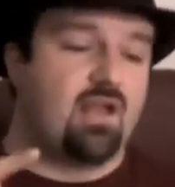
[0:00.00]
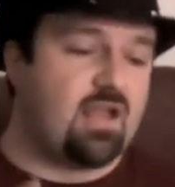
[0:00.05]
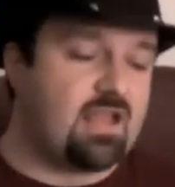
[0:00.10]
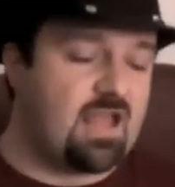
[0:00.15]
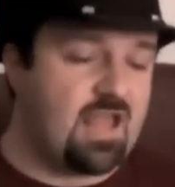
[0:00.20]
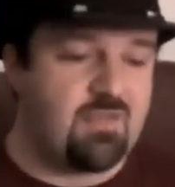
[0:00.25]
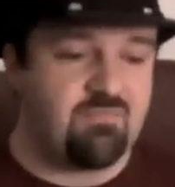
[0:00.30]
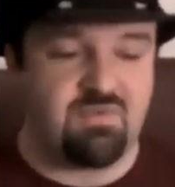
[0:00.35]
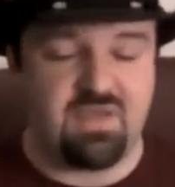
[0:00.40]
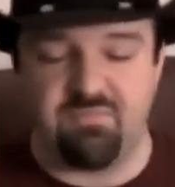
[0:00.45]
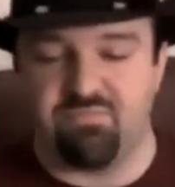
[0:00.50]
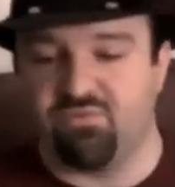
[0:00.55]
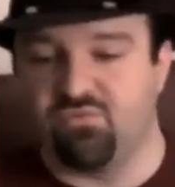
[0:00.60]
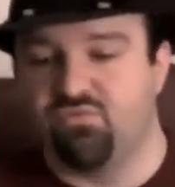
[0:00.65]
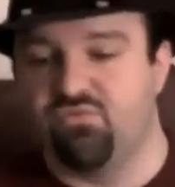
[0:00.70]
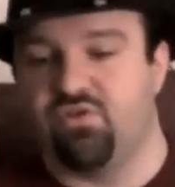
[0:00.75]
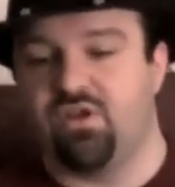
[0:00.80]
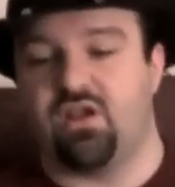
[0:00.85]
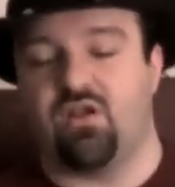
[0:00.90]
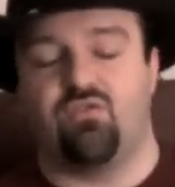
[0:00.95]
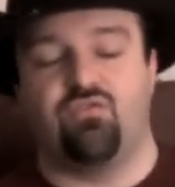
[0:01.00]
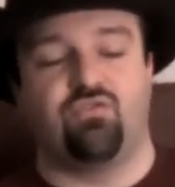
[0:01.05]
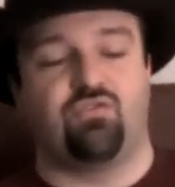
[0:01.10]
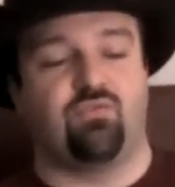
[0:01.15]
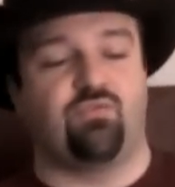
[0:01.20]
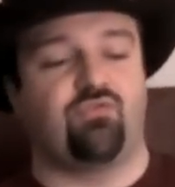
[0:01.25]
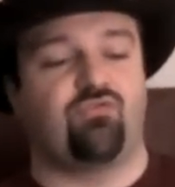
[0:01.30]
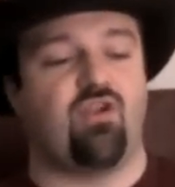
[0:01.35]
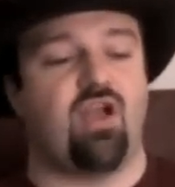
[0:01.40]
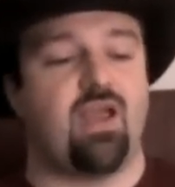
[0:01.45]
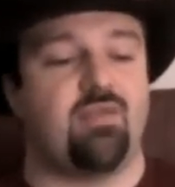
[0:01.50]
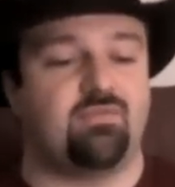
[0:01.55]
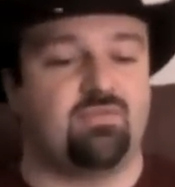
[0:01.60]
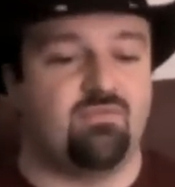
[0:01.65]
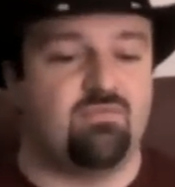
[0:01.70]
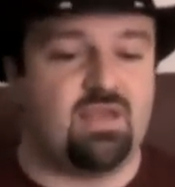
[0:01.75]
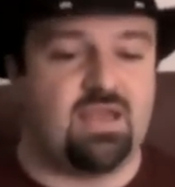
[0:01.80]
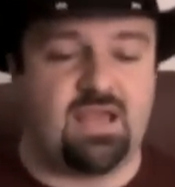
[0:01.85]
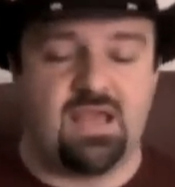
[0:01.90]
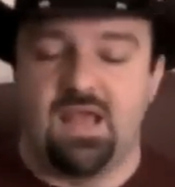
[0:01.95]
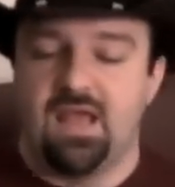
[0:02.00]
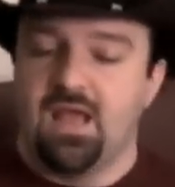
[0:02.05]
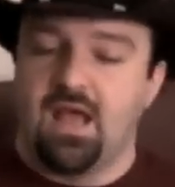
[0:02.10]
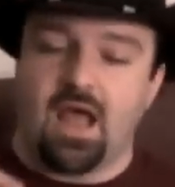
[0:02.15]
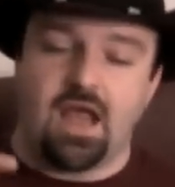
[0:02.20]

I hate people who who subscribe to me.